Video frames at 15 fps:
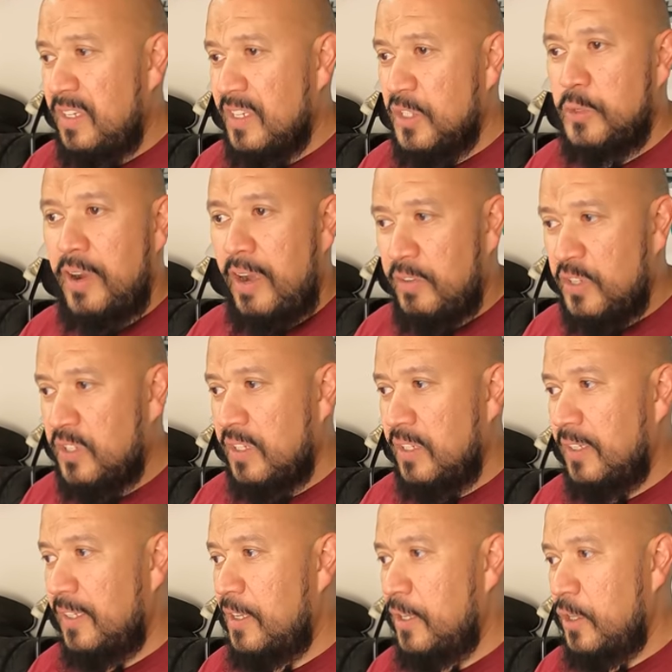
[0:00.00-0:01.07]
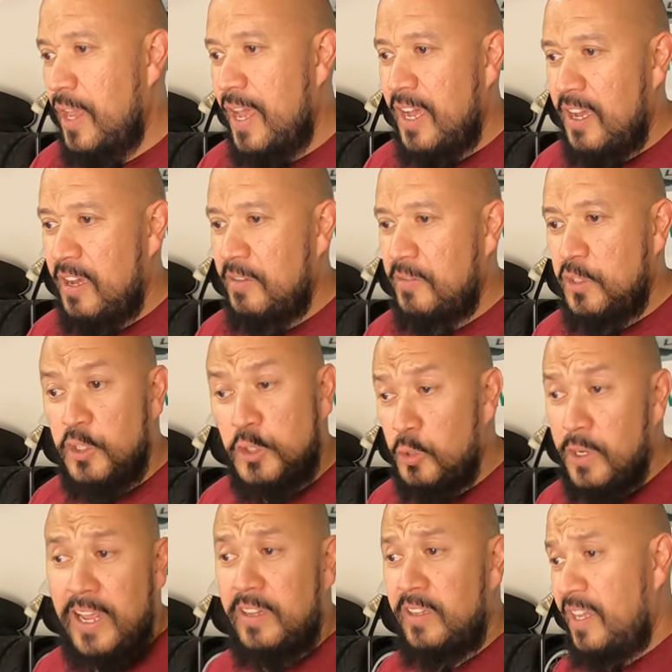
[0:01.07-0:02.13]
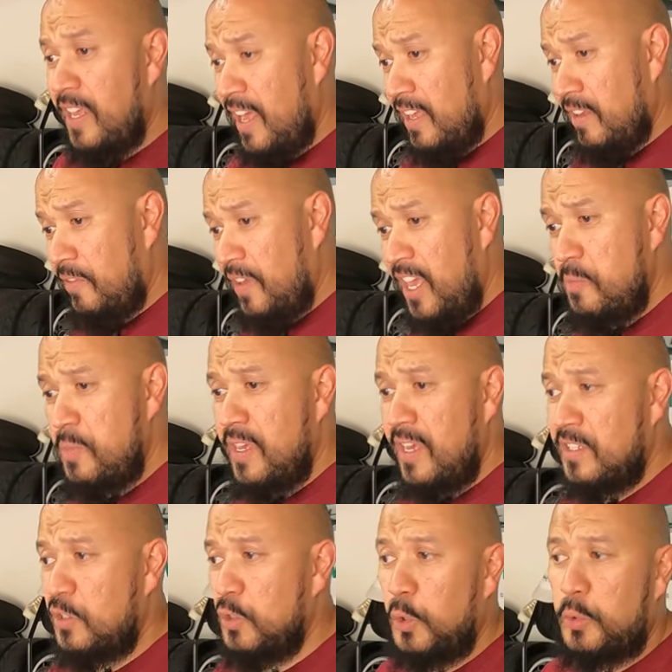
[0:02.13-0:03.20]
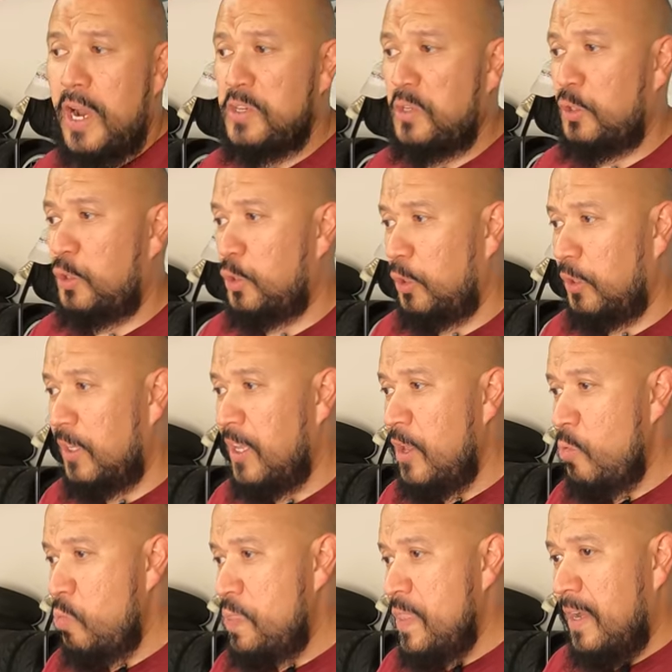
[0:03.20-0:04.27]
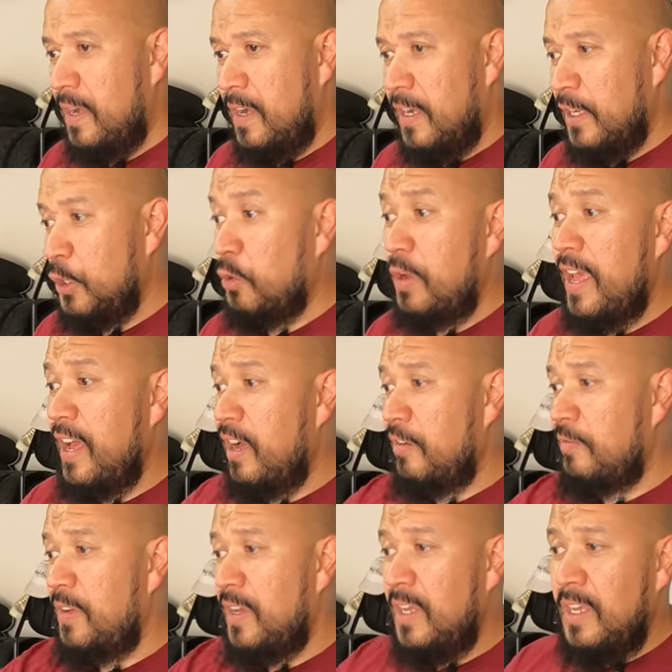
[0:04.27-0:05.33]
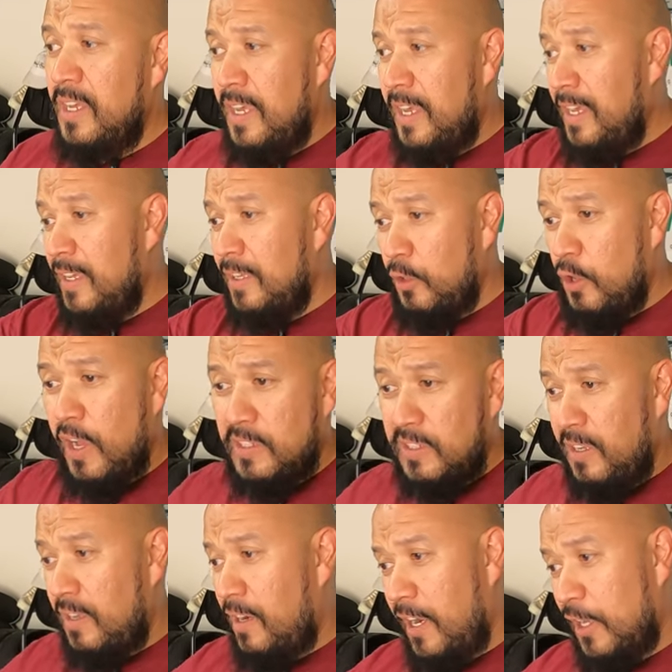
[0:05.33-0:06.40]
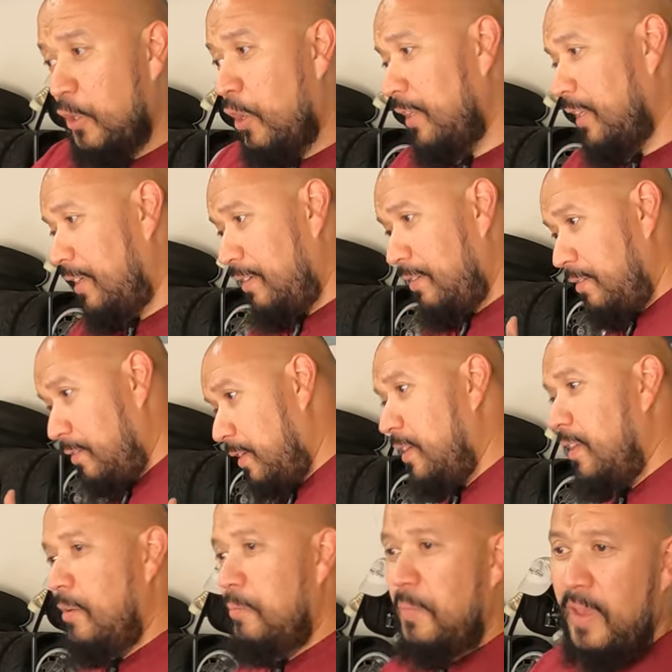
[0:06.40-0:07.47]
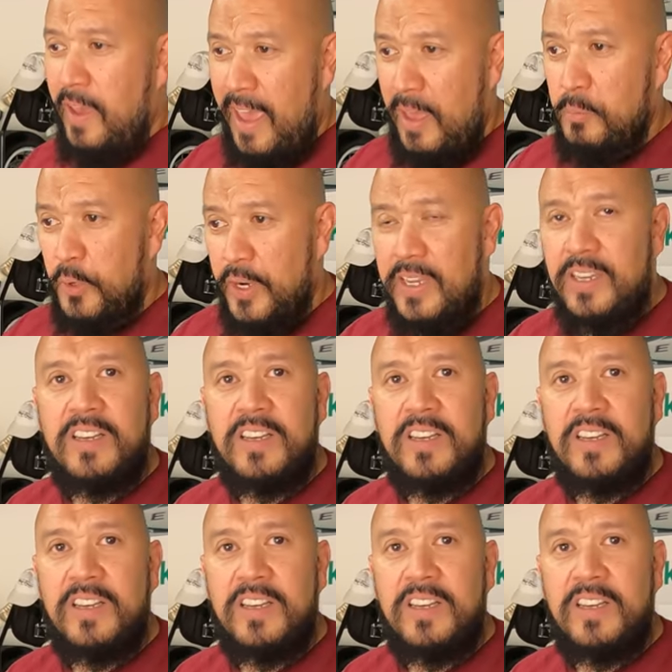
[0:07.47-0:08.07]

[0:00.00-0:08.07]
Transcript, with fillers: is driver skill. You have you do not have ABS, no traction control. Uh, you don't have a long hydraulic handbrake.